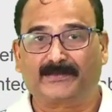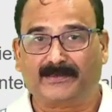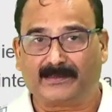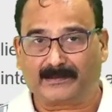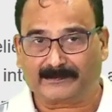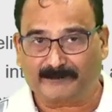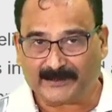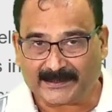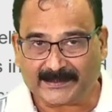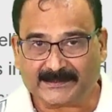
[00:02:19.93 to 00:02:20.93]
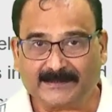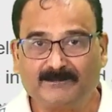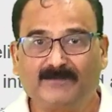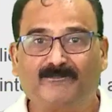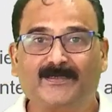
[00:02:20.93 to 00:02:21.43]
we can achieve
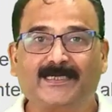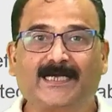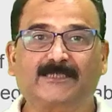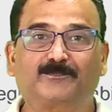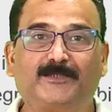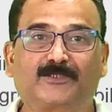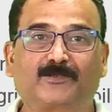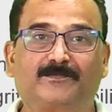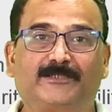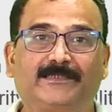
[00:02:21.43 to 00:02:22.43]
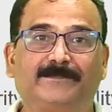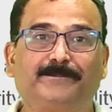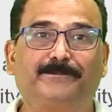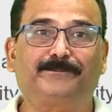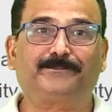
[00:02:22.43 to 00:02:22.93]
the one aspect of the
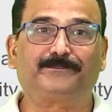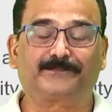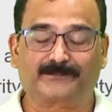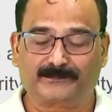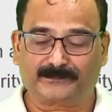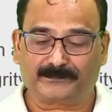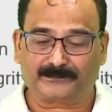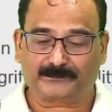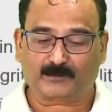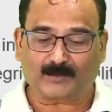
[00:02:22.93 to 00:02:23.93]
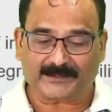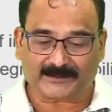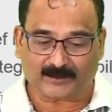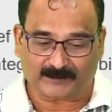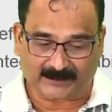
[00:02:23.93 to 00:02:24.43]

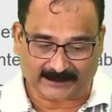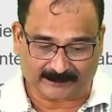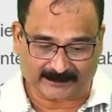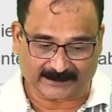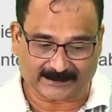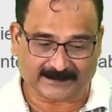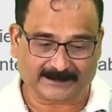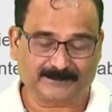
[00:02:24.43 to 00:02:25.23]
quality of the services.